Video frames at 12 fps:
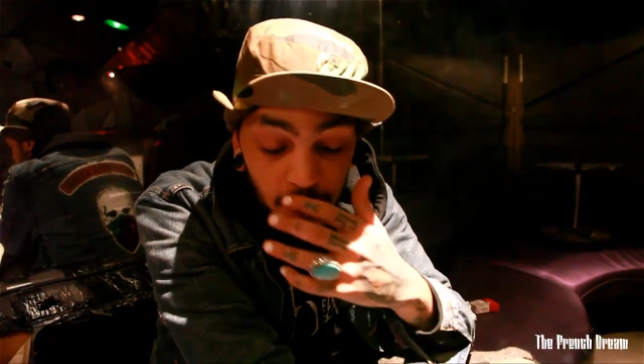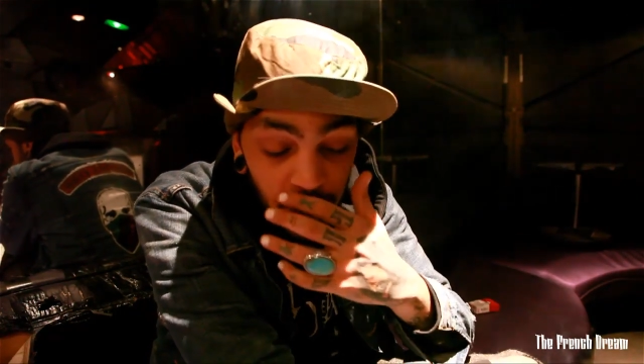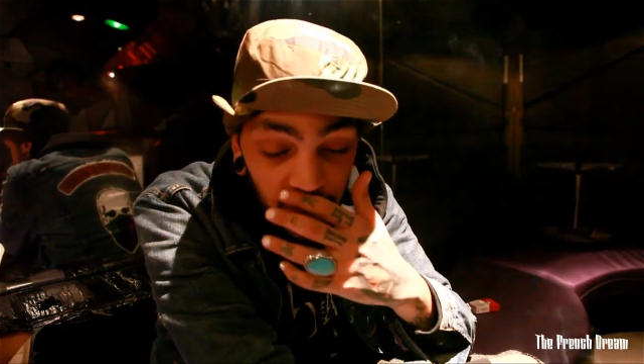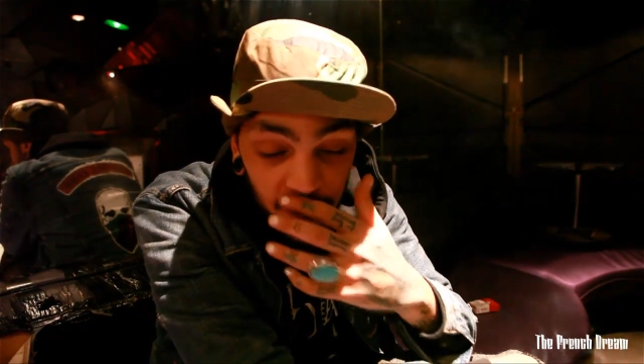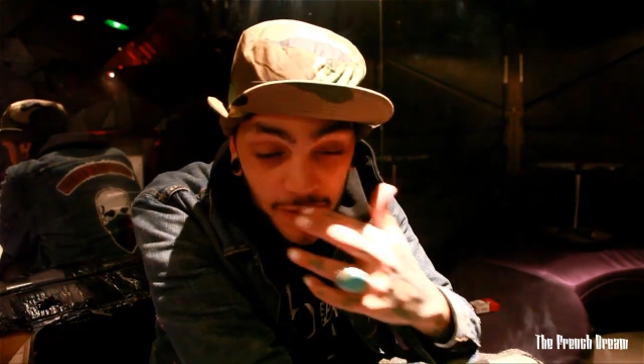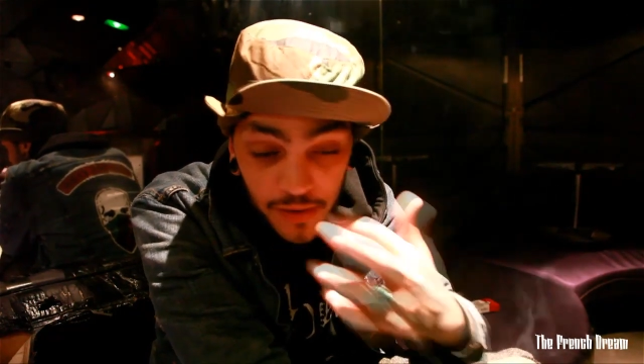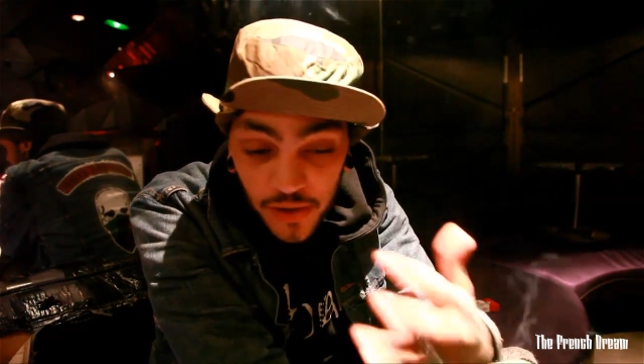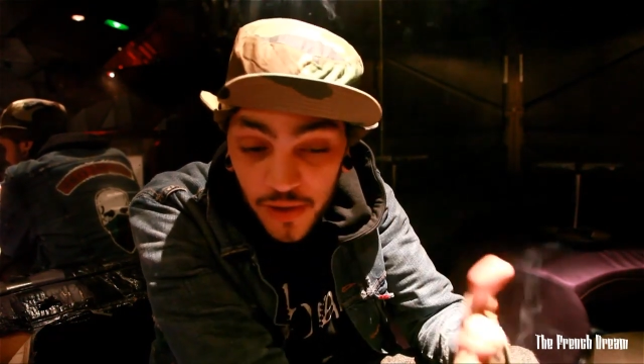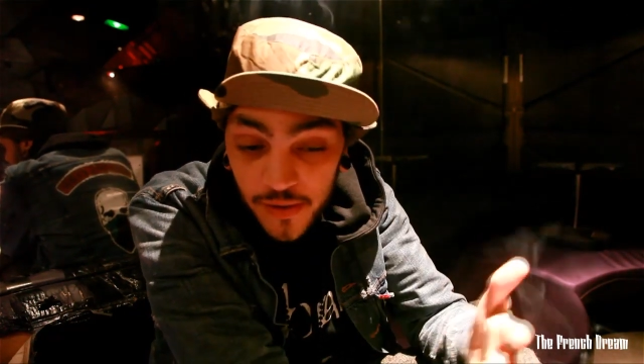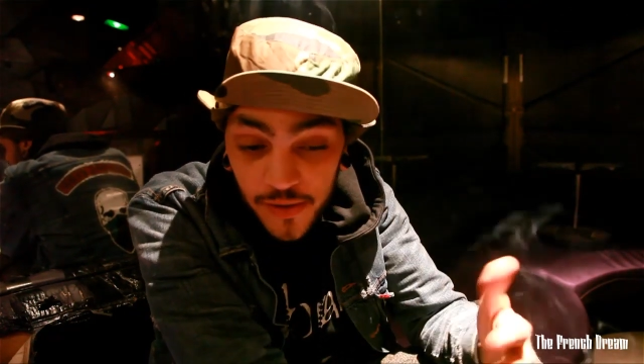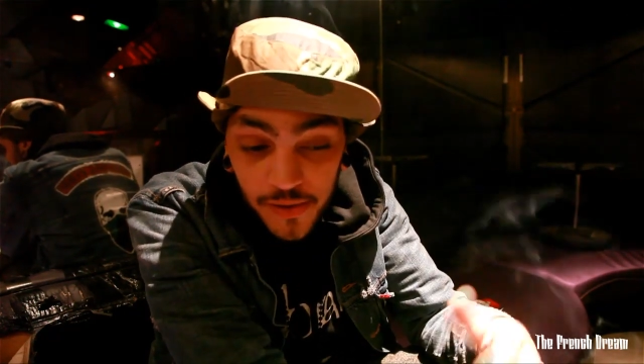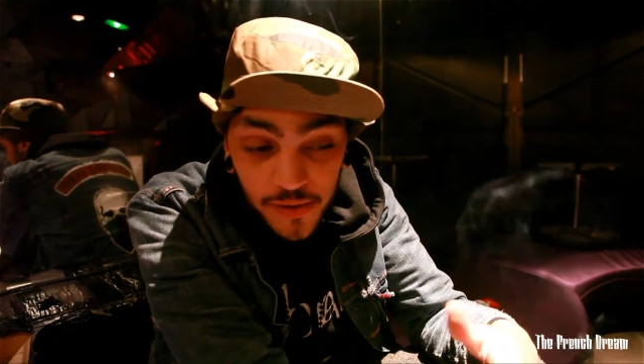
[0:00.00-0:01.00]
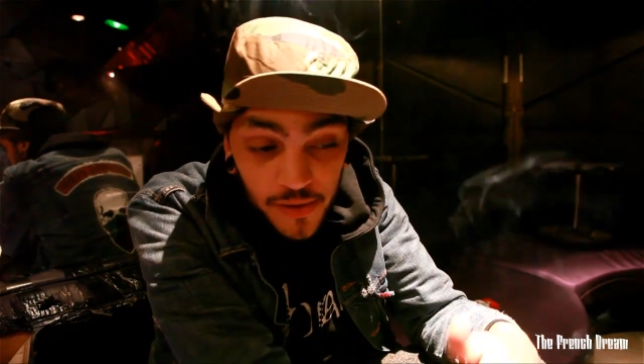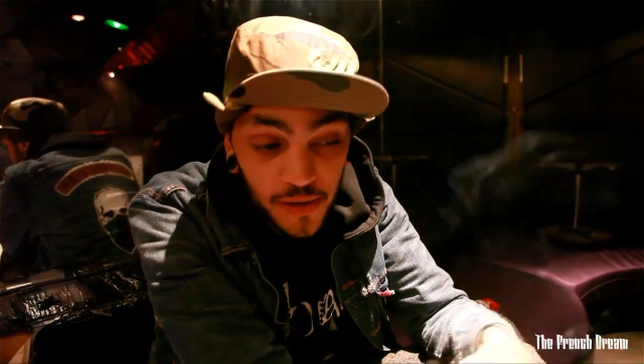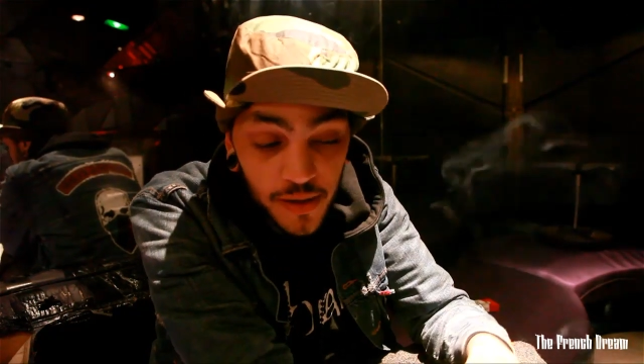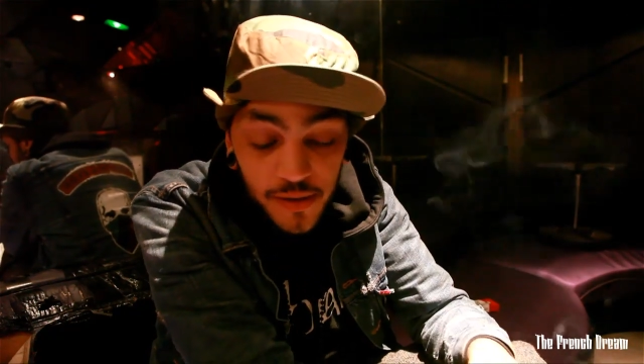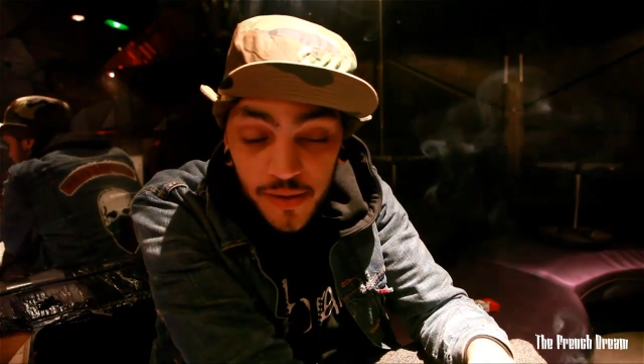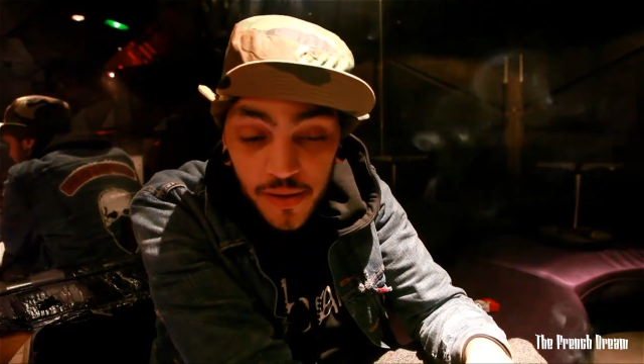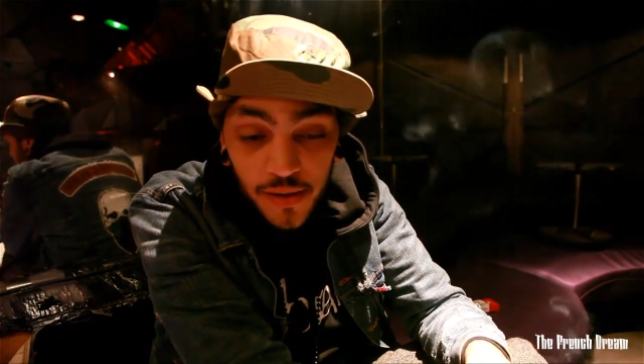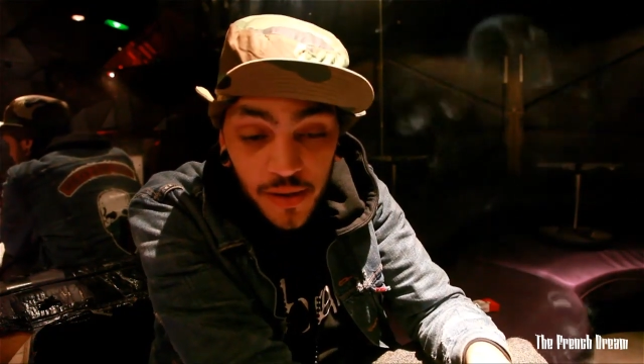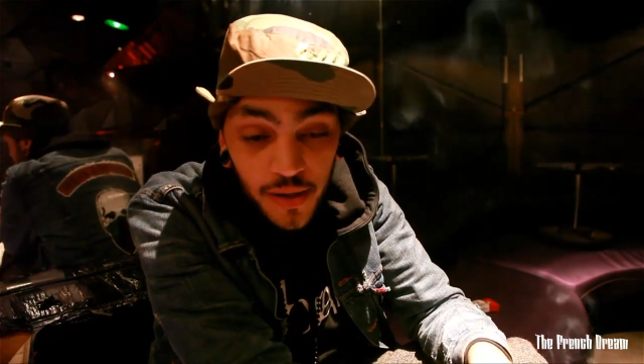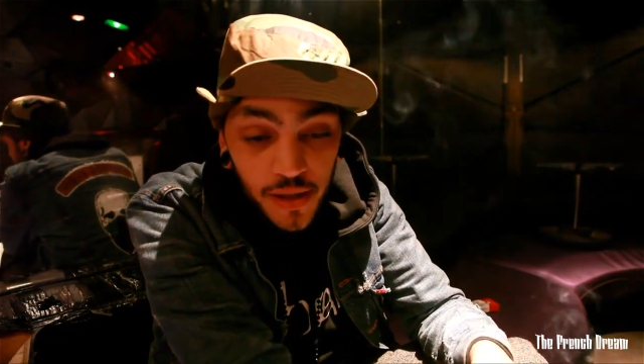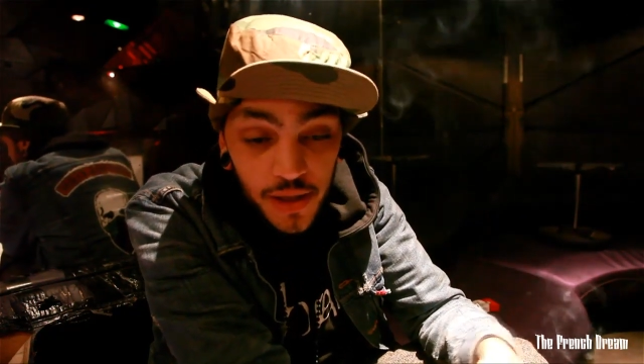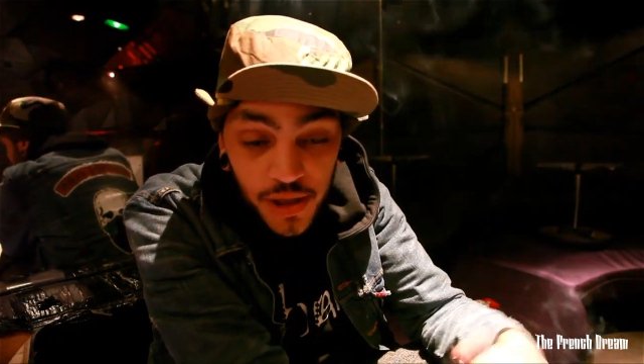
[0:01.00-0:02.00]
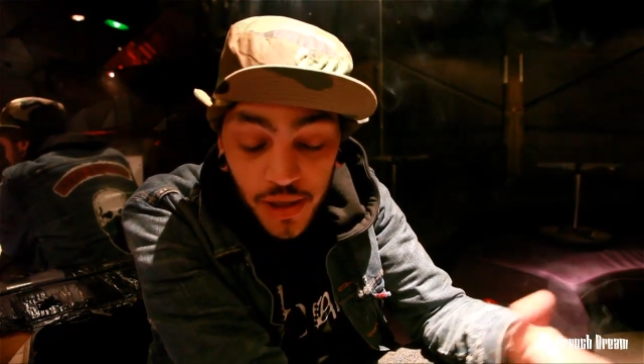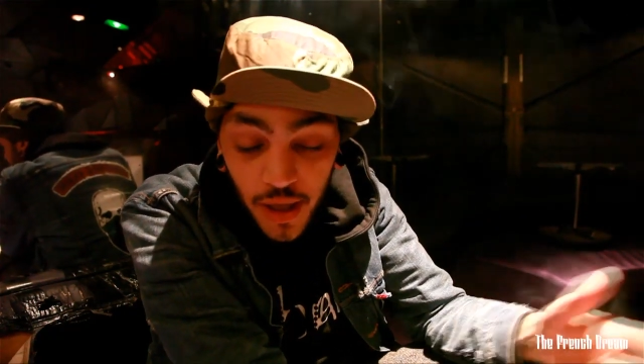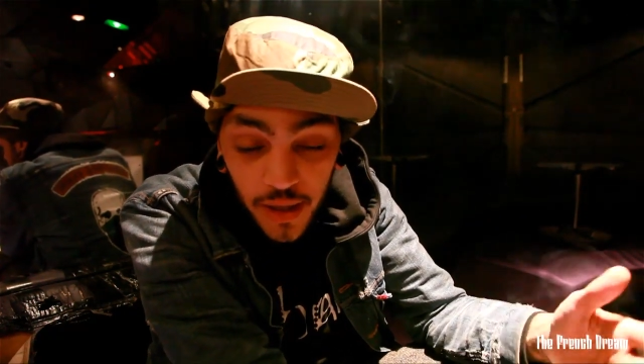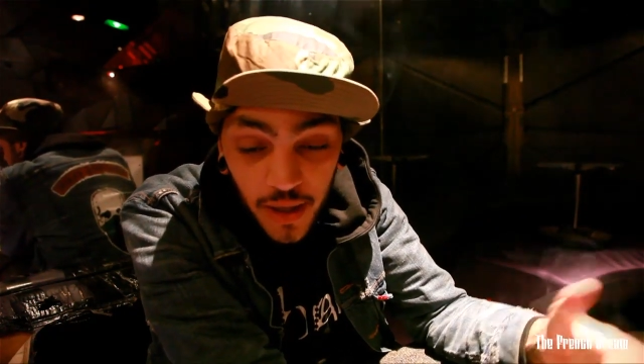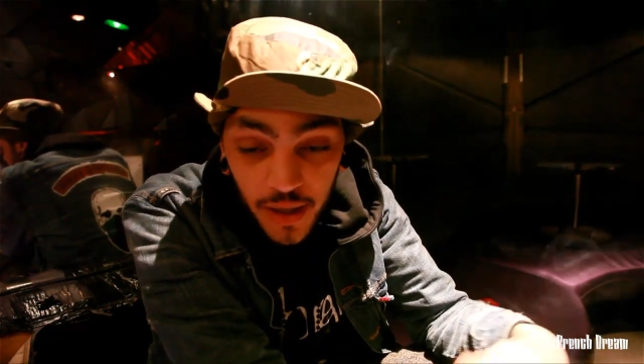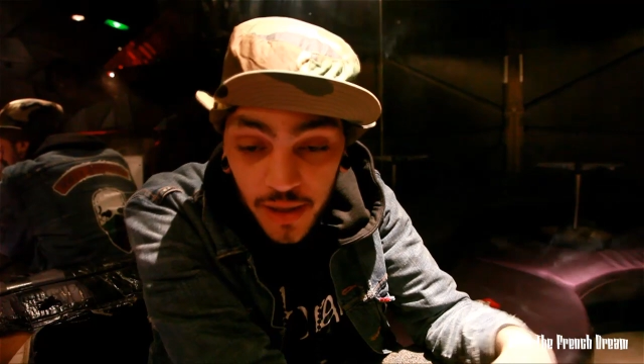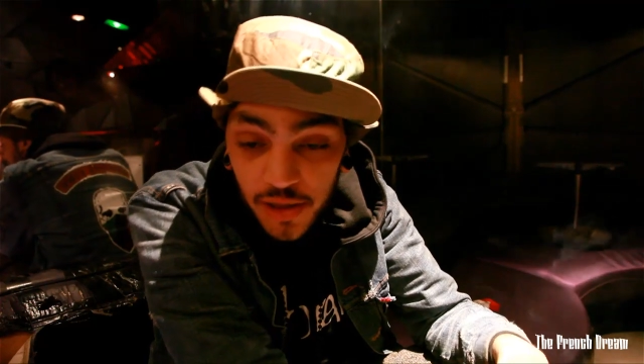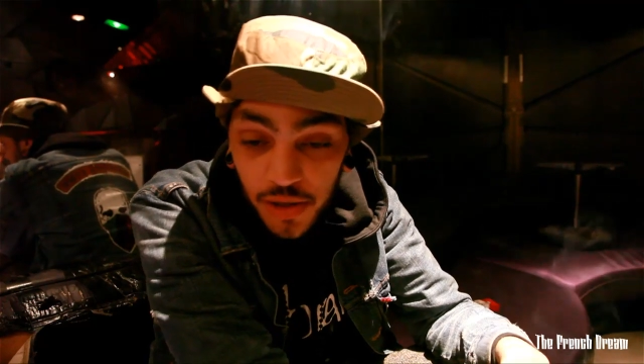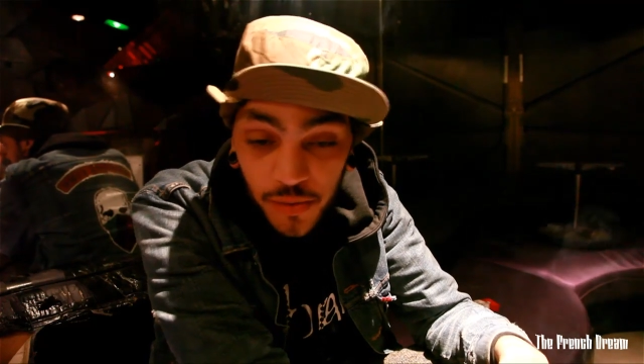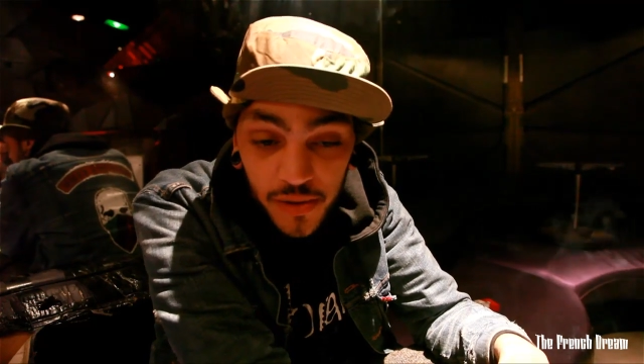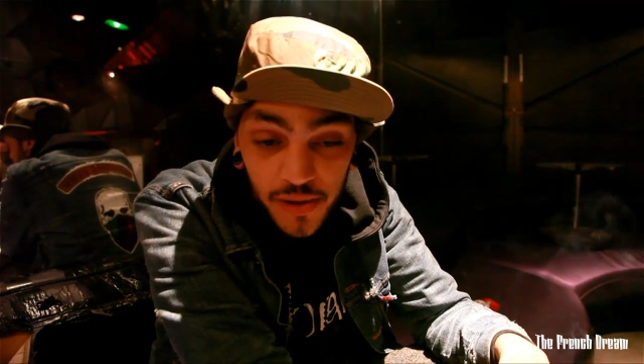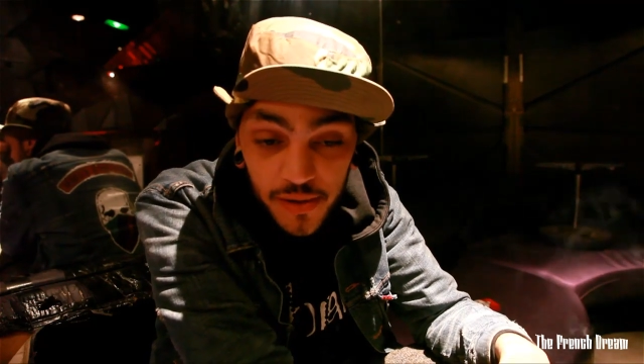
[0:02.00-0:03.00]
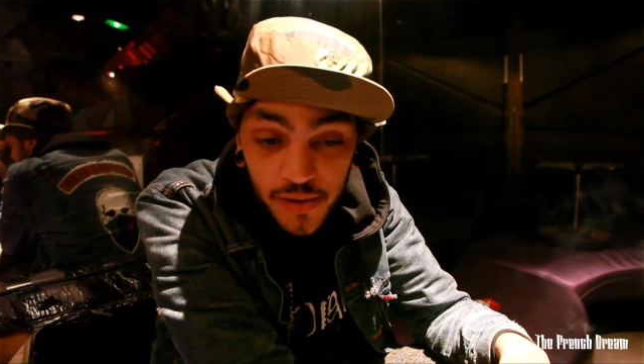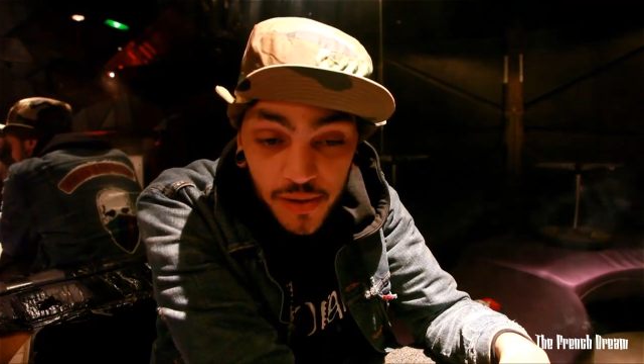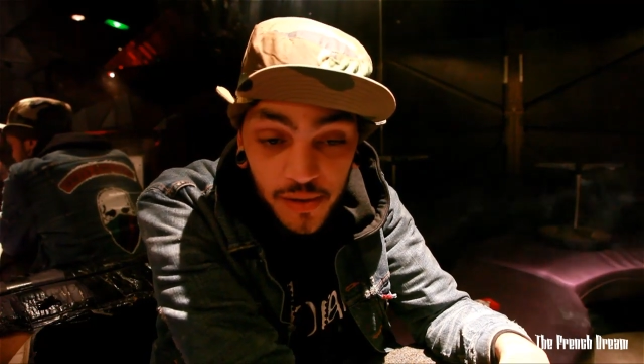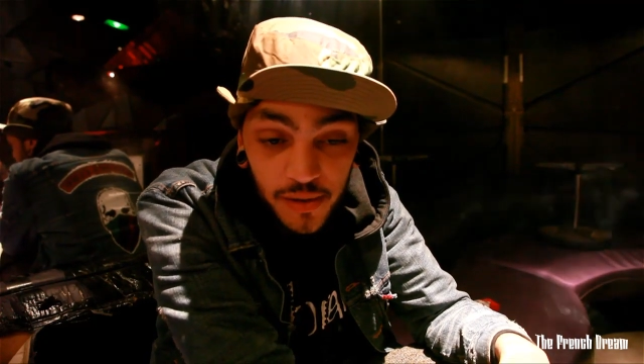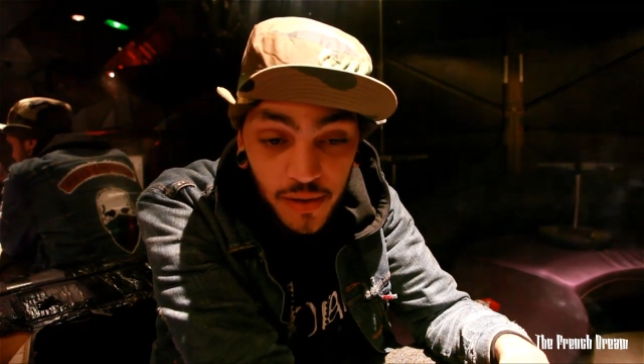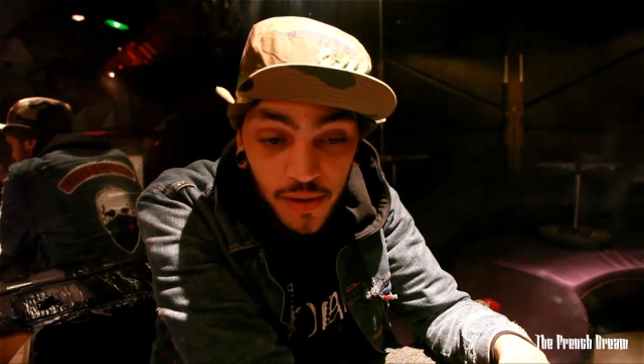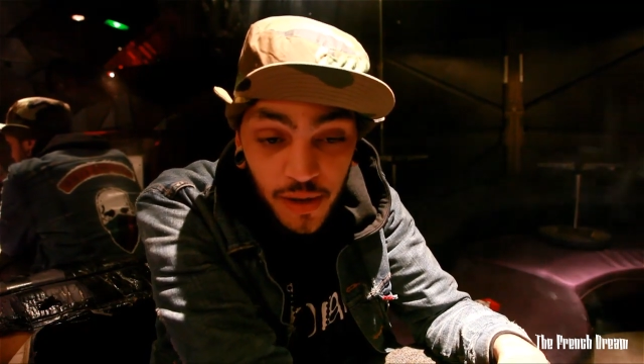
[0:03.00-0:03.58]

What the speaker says: She was just as into Sade as she was into